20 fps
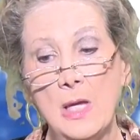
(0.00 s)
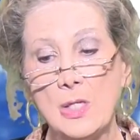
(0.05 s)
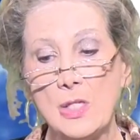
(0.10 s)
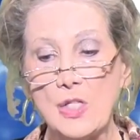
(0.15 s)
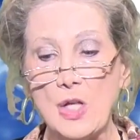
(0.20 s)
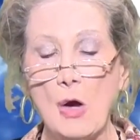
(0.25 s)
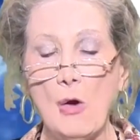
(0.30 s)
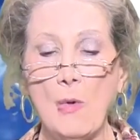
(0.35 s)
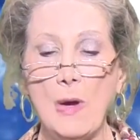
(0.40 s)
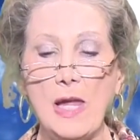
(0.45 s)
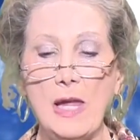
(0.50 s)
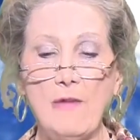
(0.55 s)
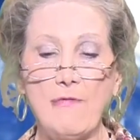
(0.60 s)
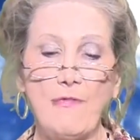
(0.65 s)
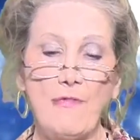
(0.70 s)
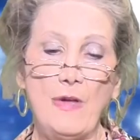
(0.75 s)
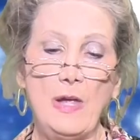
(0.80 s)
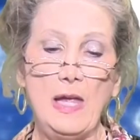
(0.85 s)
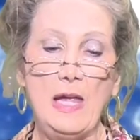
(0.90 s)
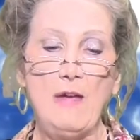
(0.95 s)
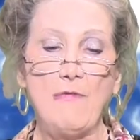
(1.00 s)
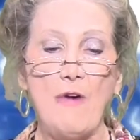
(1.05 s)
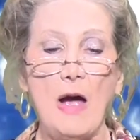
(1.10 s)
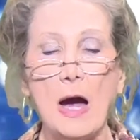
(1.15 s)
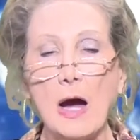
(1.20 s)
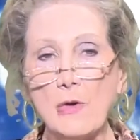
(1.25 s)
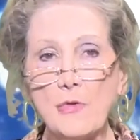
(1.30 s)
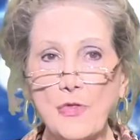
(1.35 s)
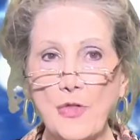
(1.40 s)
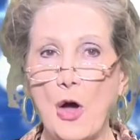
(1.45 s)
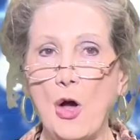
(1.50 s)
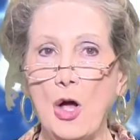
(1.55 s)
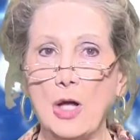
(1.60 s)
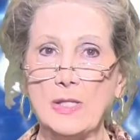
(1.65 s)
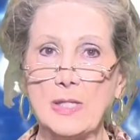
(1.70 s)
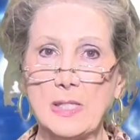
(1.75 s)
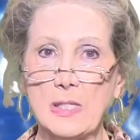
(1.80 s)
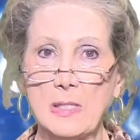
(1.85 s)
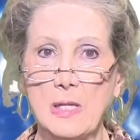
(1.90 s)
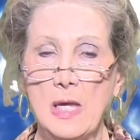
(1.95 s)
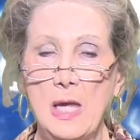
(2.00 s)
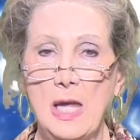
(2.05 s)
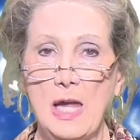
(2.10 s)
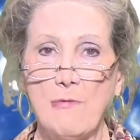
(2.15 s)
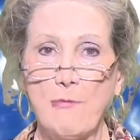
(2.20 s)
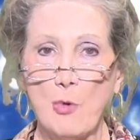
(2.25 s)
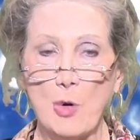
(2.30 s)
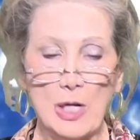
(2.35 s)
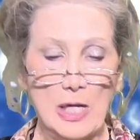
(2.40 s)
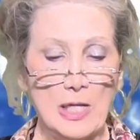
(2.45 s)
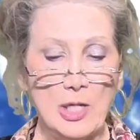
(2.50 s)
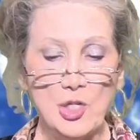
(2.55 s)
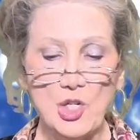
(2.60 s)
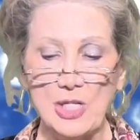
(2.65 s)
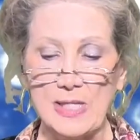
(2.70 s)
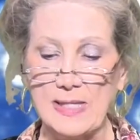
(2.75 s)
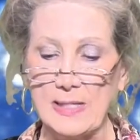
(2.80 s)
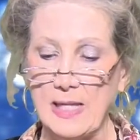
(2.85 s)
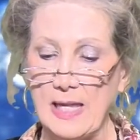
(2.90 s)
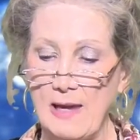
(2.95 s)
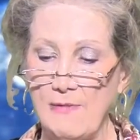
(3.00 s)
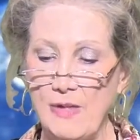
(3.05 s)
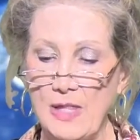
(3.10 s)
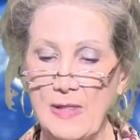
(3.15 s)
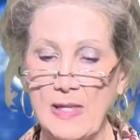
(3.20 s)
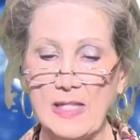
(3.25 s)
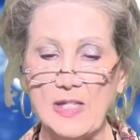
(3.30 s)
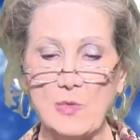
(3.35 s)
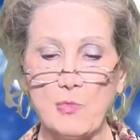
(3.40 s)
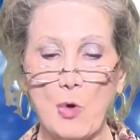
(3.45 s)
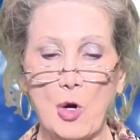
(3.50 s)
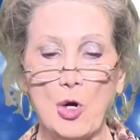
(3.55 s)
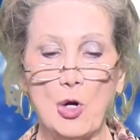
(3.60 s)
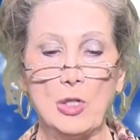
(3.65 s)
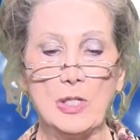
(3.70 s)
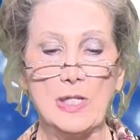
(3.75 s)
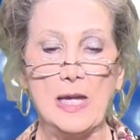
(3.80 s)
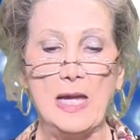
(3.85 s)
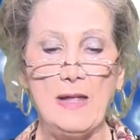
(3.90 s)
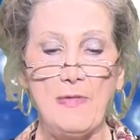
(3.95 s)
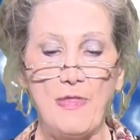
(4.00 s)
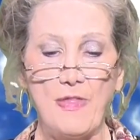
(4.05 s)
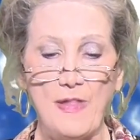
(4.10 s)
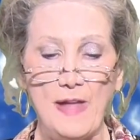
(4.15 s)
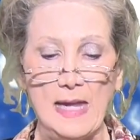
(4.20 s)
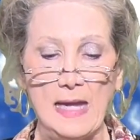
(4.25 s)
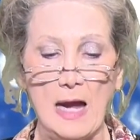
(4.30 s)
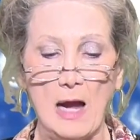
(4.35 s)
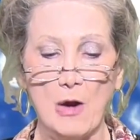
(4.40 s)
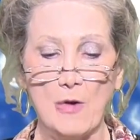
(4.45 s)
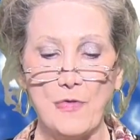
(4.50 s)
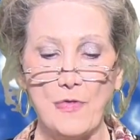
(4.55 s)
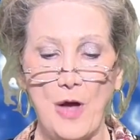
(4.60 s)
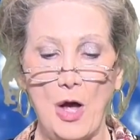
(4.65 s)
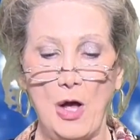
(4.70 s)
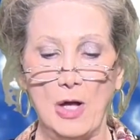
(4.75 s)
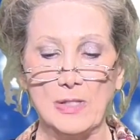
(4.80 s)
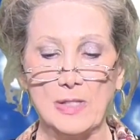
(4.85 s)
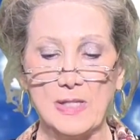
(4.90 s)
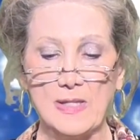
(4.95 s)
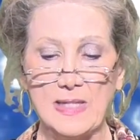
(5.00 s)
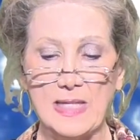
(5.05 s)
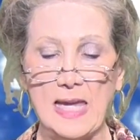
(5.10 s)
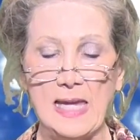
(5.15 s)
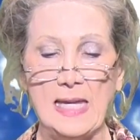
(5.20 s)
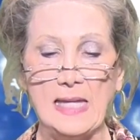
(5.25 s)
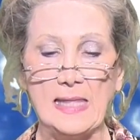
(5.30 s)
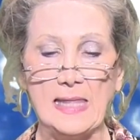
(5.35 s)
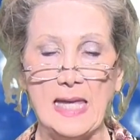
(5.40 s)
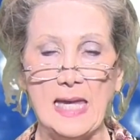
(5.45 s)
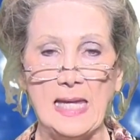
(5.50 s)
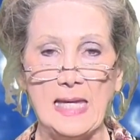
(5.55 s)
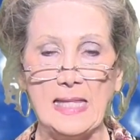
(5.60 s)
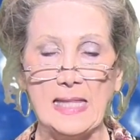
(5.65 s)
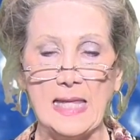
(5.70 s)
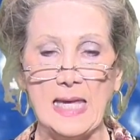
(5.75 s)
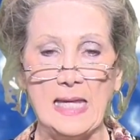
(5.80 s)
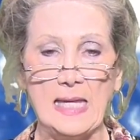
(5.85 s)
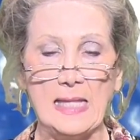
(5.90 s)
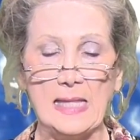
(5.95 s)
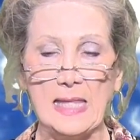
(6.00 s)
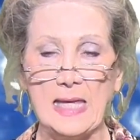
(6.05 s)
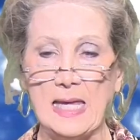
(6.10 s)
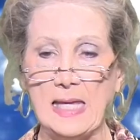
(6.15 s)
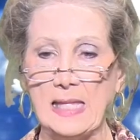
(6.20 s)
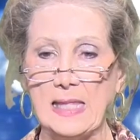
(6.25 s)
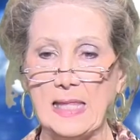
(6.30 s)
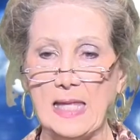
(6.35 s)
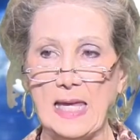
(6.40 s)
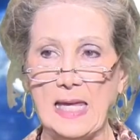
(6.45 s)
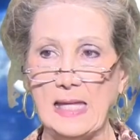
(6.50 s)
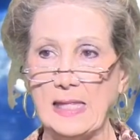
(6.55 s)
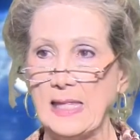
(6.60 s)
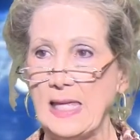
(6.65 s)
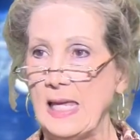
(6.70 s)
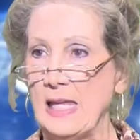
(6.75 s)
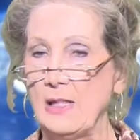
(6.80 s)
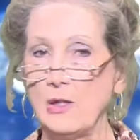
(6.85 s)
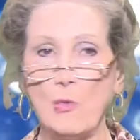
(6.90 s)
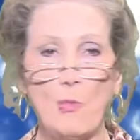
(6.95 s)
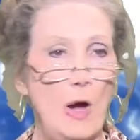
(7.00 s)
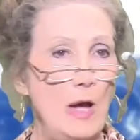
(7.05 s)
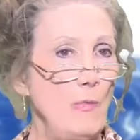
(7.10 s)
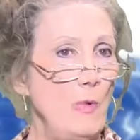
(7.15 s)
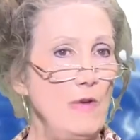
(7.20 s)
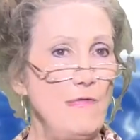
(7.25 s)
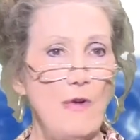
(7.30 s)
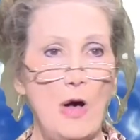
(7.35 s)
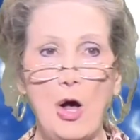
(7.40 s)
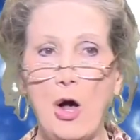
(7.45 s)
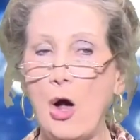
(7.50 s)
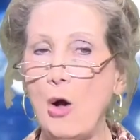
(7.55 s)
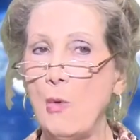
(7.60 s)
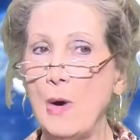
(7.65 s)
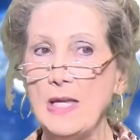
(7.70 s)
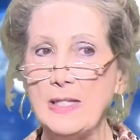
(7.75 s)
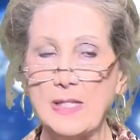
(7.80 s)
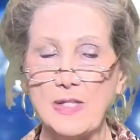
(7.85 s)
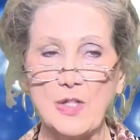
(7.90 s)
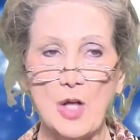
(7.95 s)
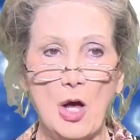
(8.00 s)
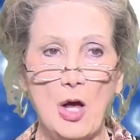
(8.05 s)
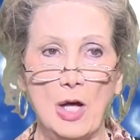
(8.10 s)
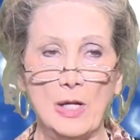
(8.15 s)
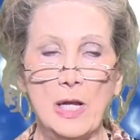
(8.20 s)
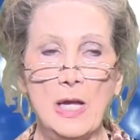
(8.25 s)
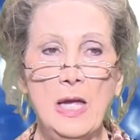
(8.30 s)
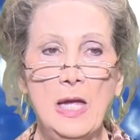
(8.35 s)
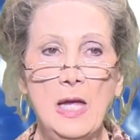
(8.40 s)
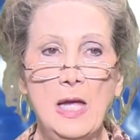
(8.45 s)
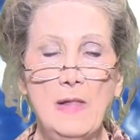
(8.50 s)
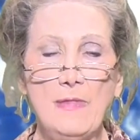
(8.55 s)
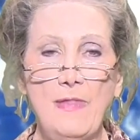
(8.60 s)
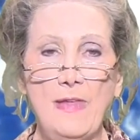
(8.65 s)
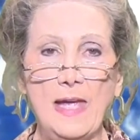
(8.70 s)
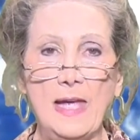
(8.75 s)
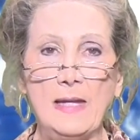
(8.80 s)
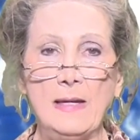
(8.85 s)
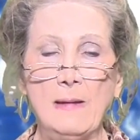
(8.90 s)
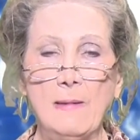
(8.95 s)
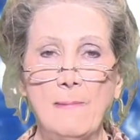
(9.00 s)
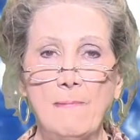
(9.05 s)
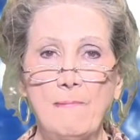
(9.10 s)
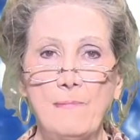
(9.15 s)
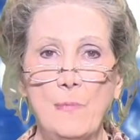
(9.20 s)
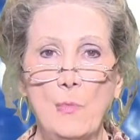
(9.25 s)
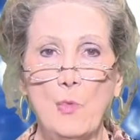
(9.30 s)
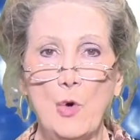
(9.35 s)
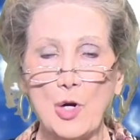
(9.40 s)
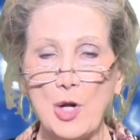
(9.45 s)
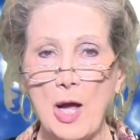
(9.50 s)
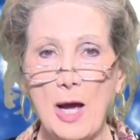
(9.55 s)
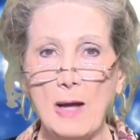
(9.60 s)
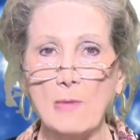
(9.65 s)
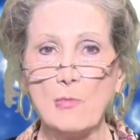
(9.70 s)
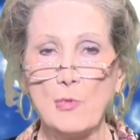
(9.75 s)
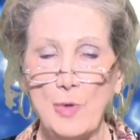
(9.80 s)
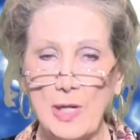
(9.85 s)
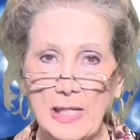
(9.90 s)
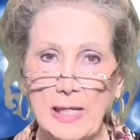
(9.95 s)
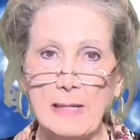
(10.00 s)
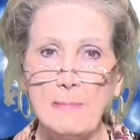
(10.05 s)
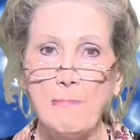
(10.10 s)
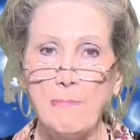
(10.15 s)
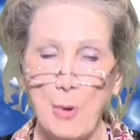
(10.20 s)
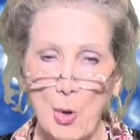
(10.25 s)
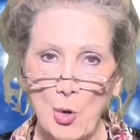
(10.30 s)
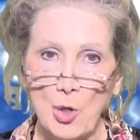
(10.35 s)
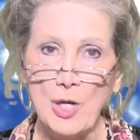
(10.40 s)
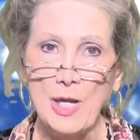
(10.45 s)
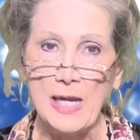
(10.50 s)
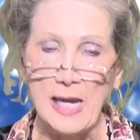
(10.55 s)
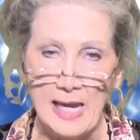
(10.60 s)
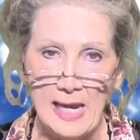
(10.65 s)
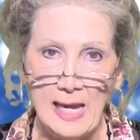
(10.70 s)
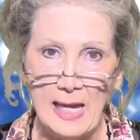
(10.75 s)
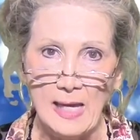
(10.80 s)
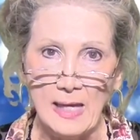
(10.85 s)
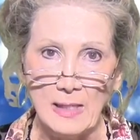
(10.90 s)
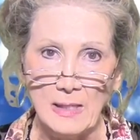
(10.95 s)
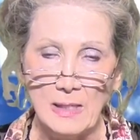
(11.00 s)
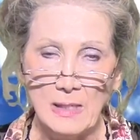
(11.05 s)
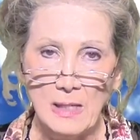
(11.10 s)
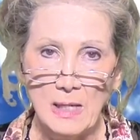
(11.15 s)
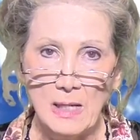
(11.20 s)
So if our thoughts, if we're going to just live in this world and think our thoughts, think the way we've always thought, then we're not really born again